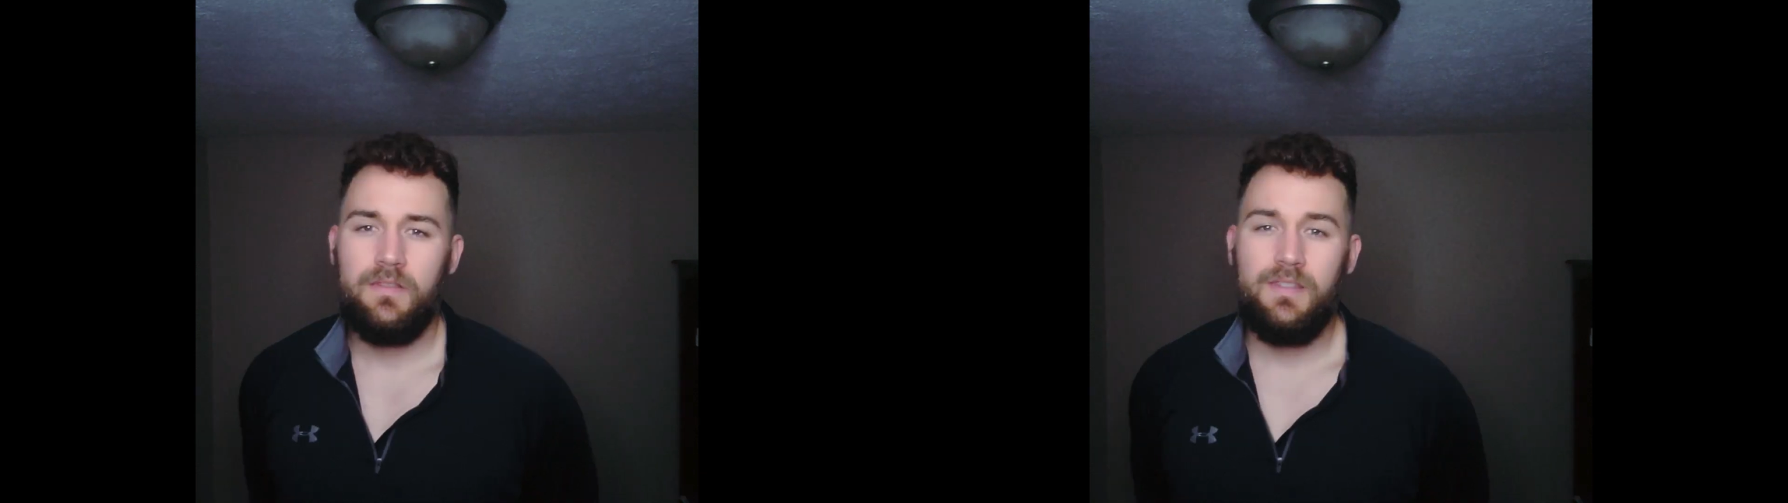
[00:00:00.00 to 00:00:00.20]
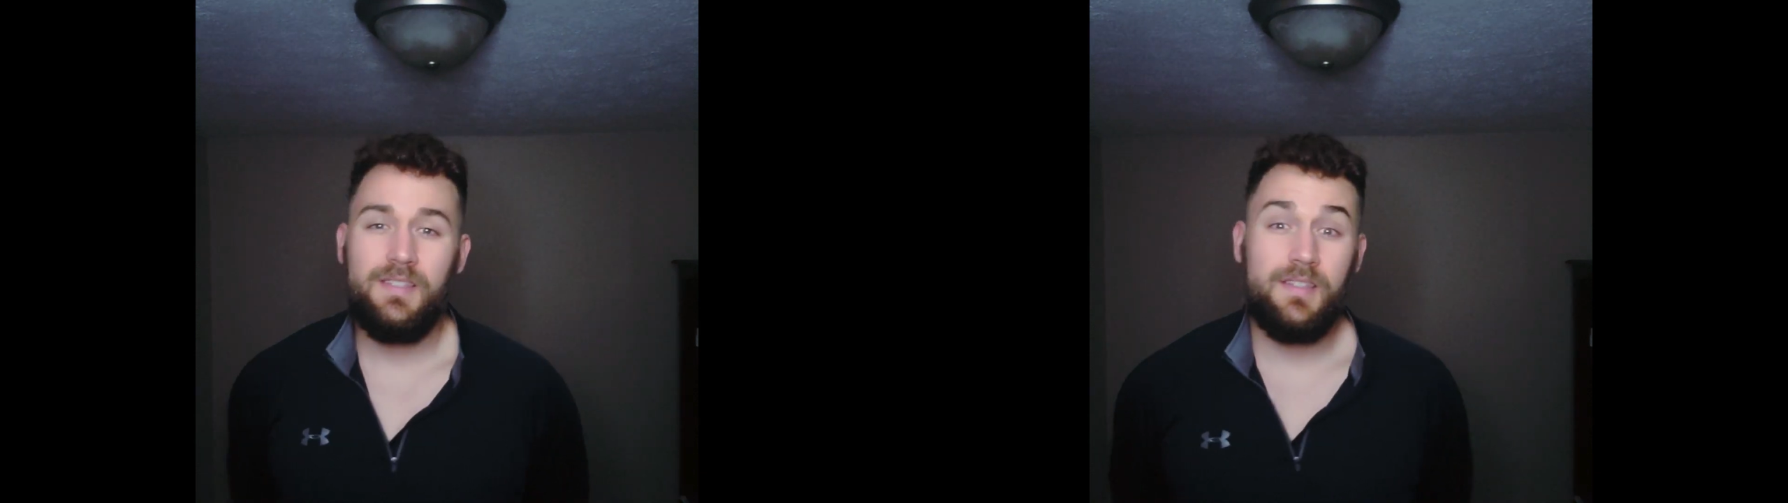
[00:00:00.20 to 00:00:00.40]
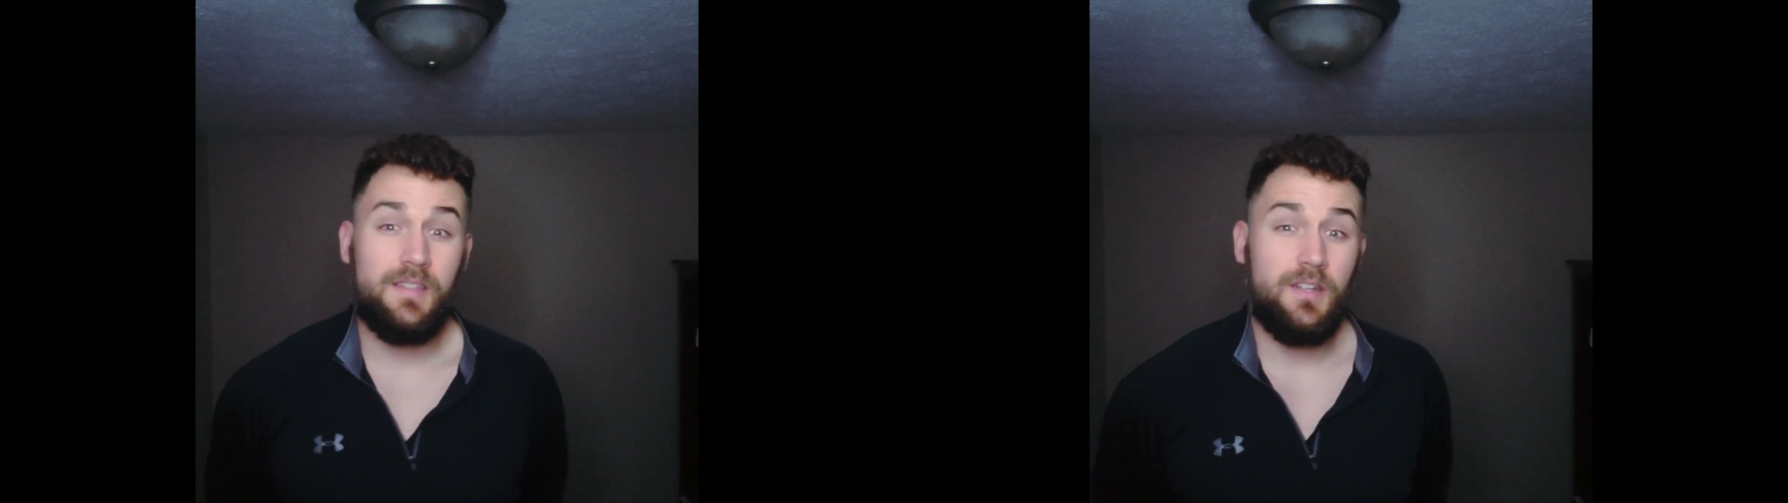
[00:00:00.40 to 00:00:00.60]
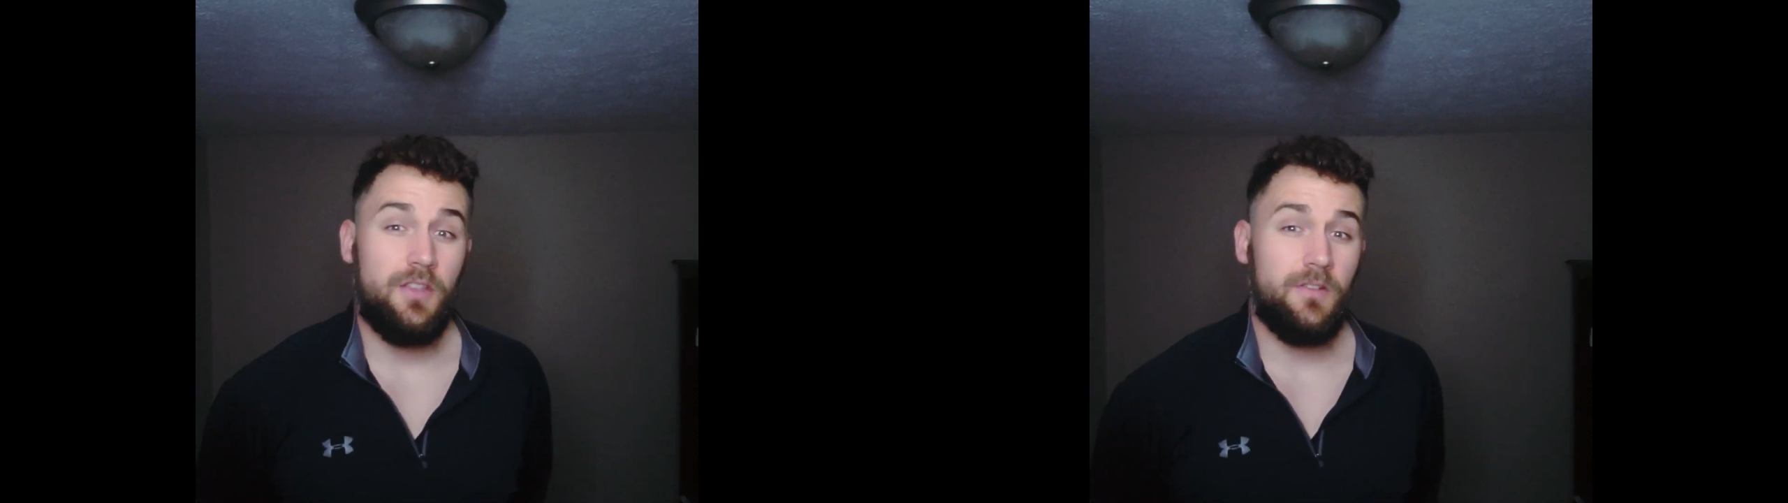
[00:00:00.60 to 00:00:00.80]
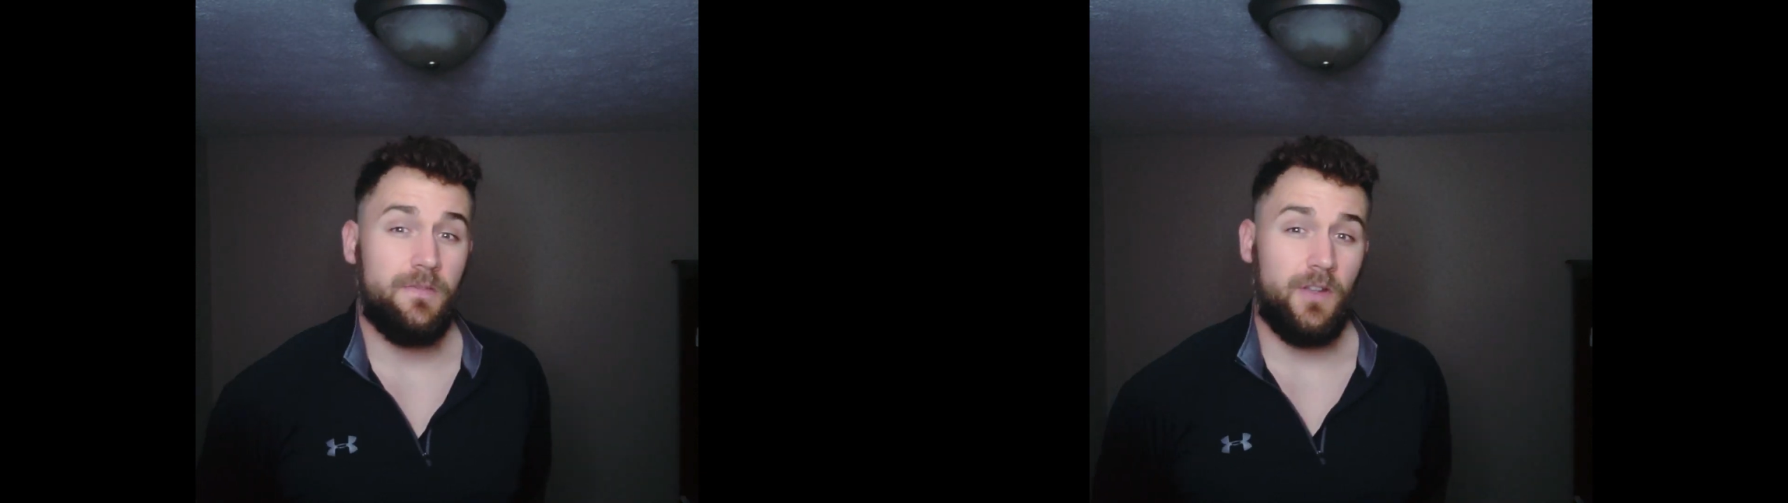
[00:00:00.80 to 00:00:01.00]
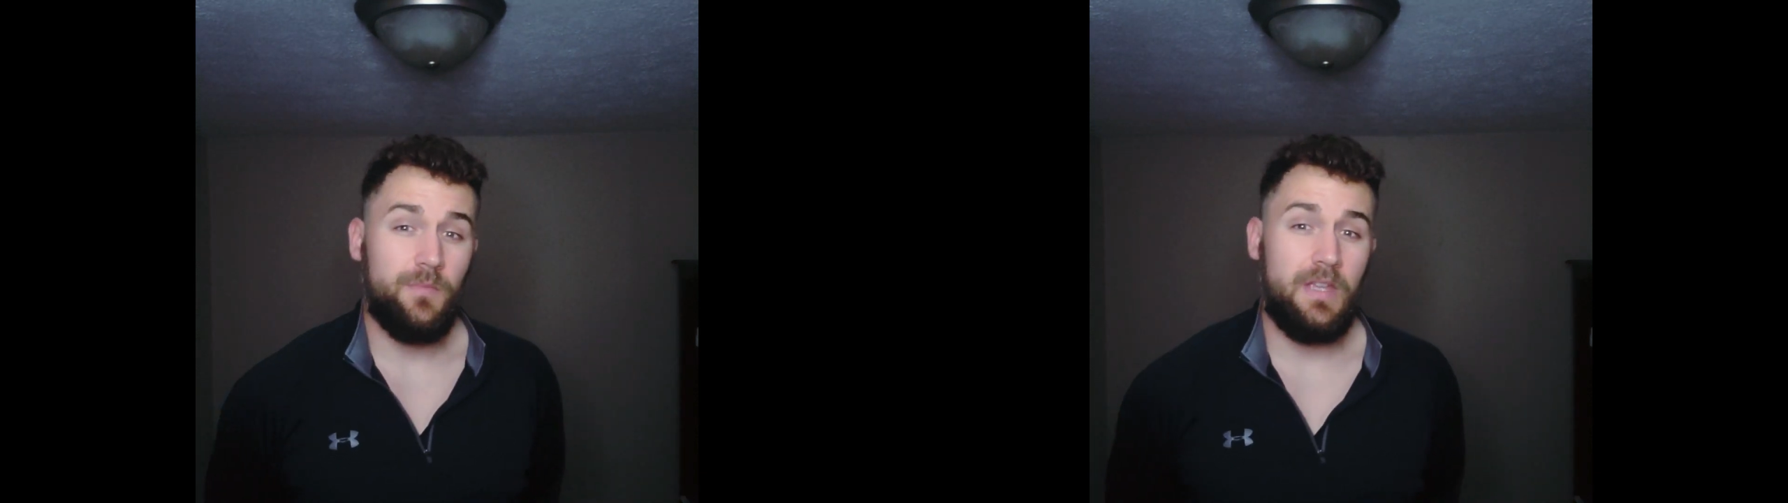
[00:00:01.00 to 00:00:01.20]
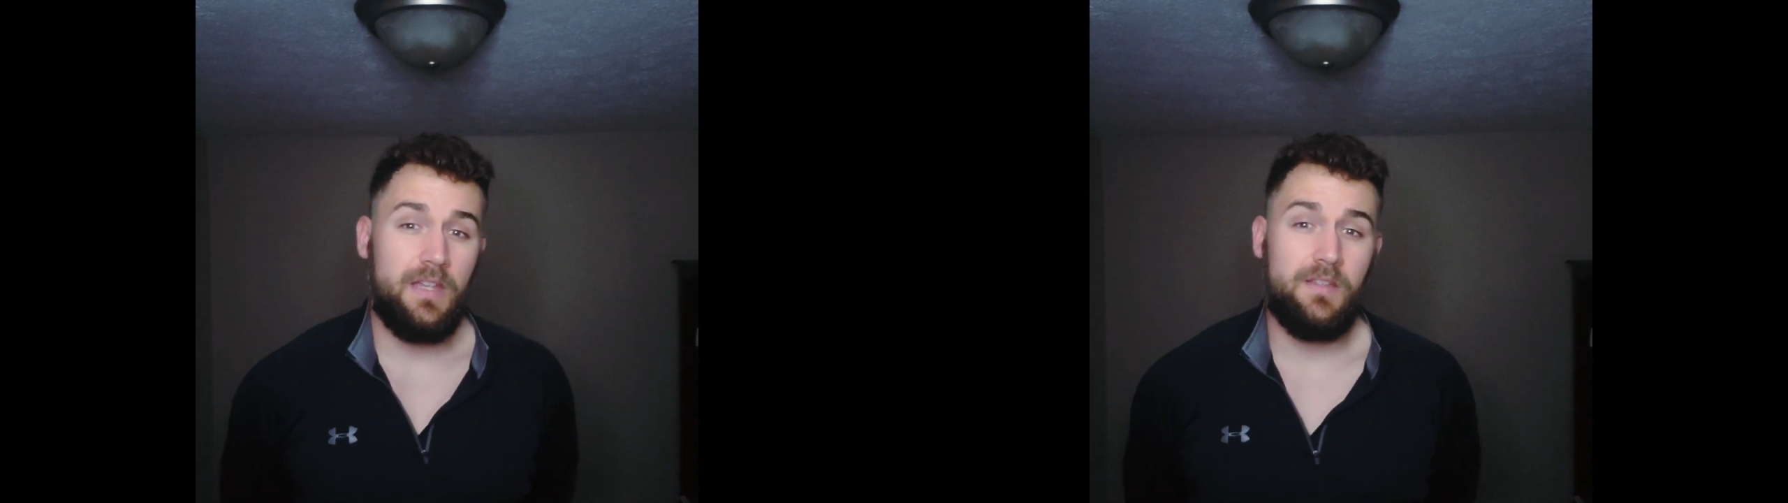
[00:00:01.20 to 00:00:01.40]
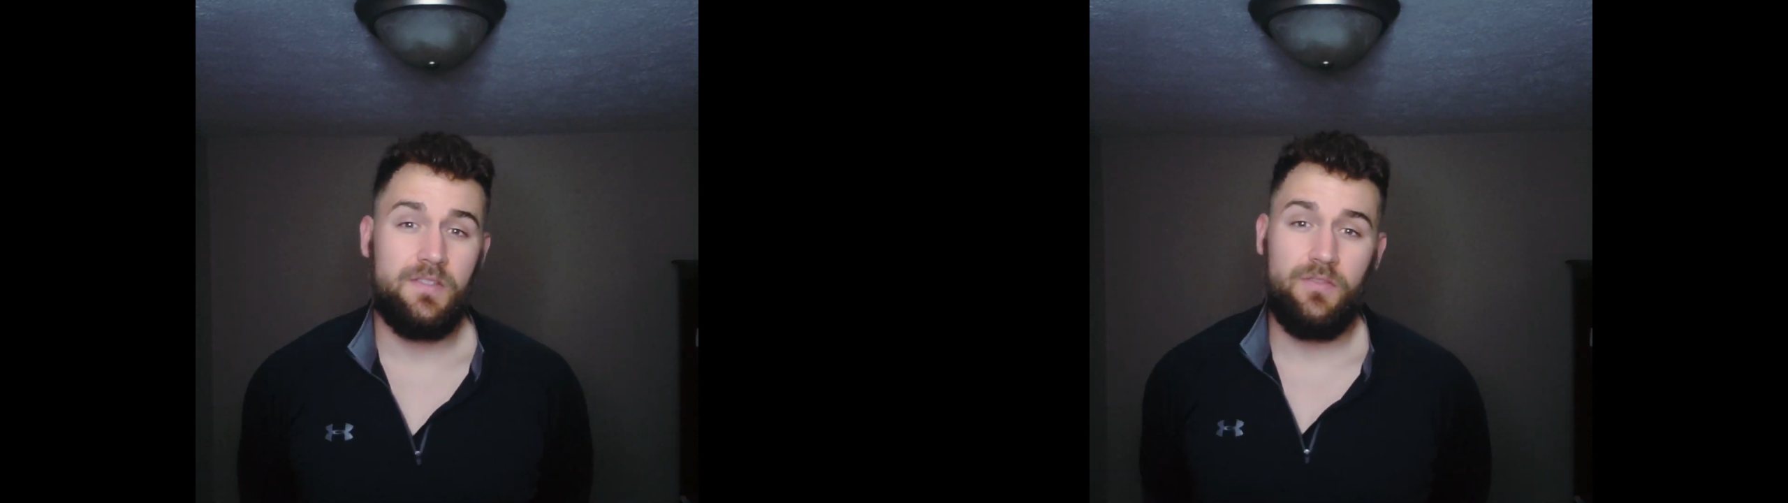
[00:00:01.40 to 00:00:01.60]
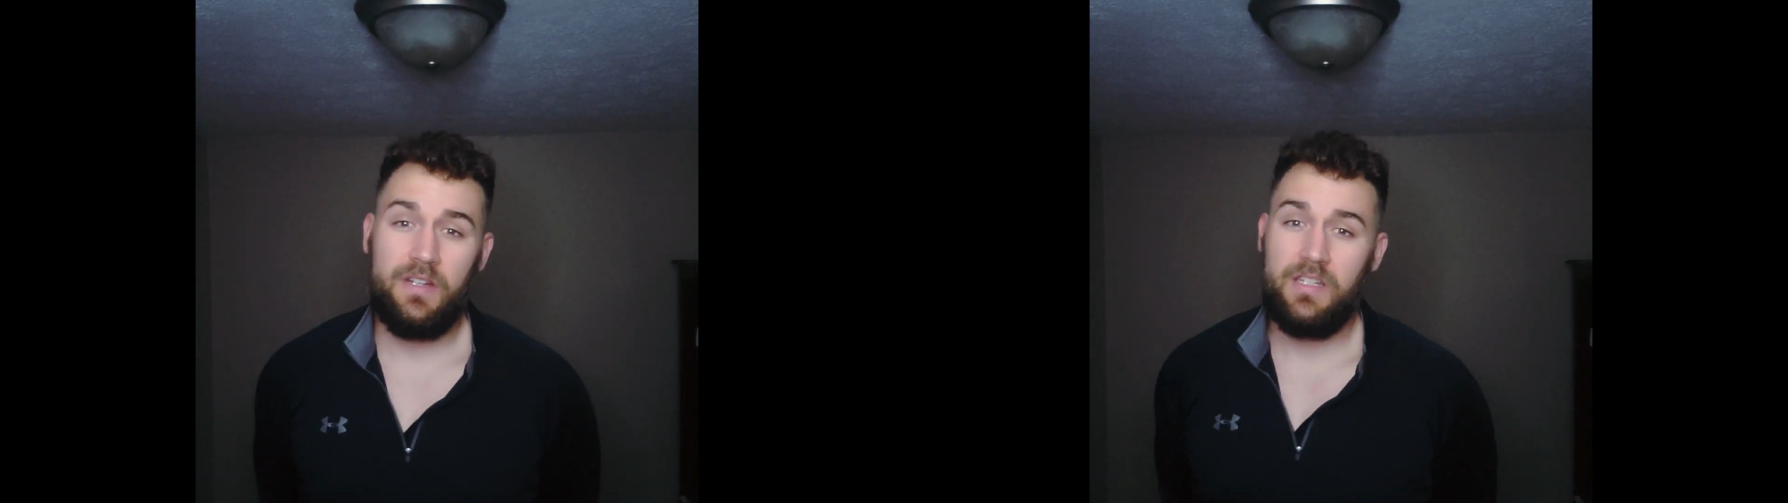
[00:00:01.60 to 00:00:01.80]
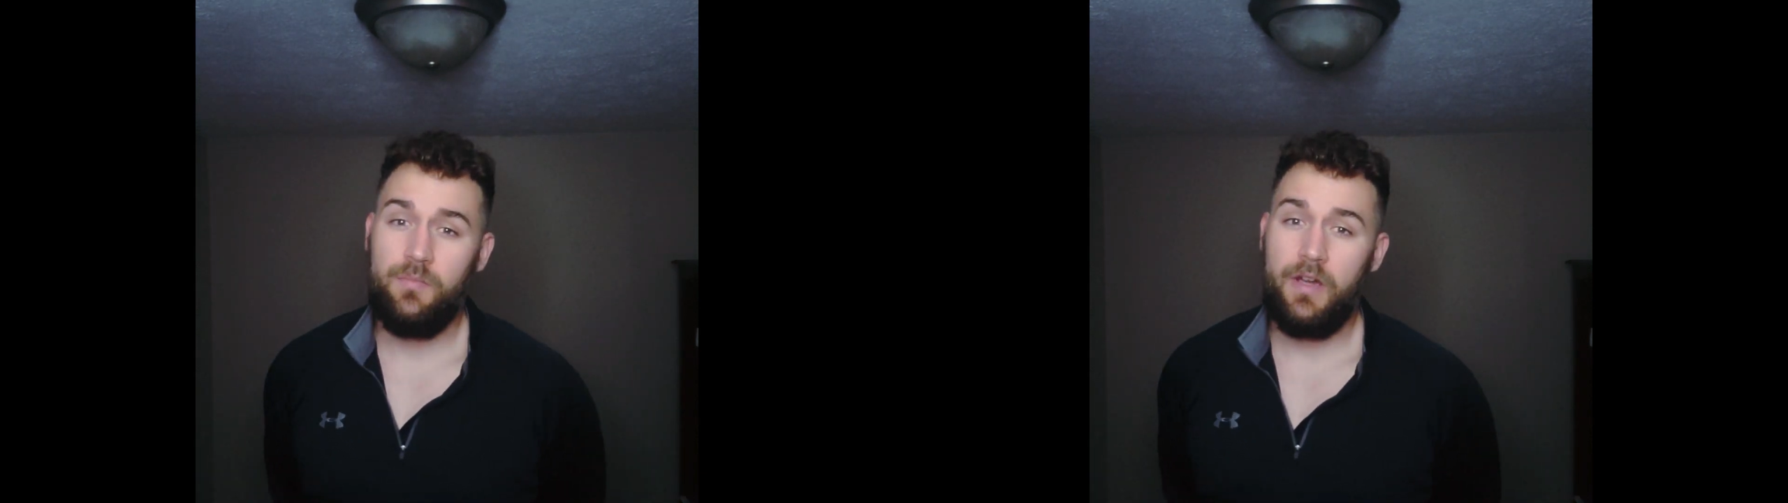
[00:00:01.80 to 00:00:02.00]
This is another film that is directed